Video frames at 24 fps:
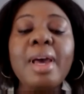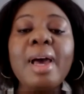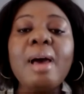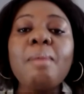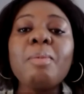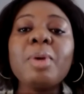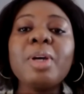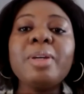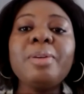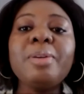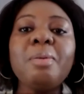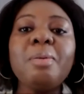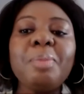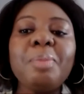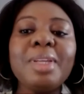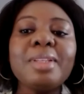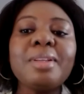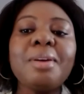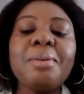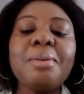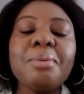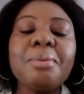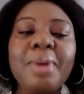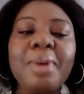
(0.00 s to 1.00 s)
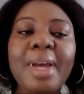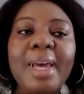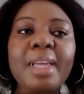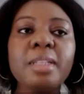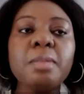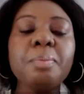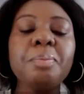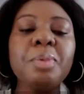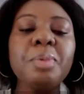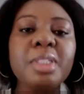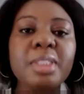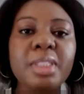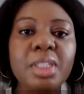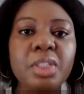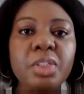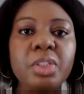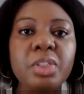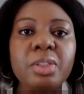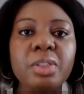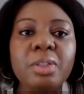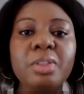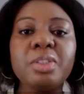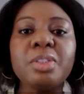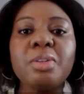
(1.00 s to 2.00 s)
I'm going to be in the right
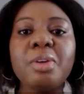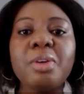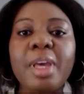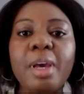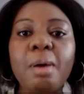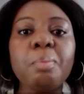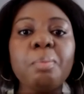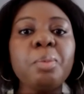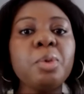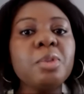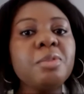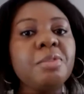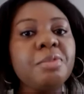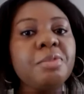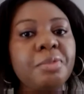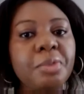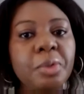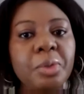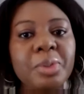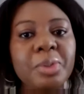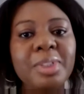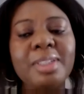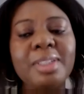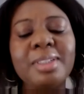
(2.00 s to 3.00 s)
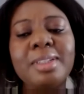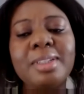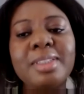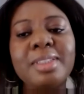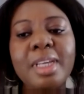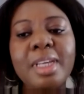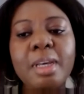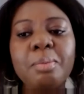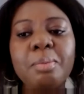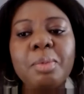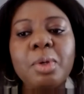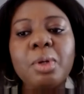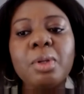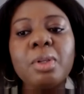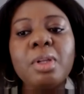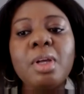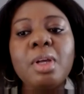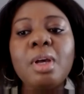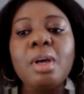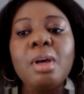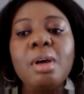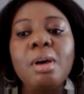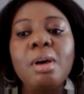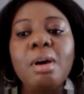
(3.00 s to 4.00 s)
position to help put food in the table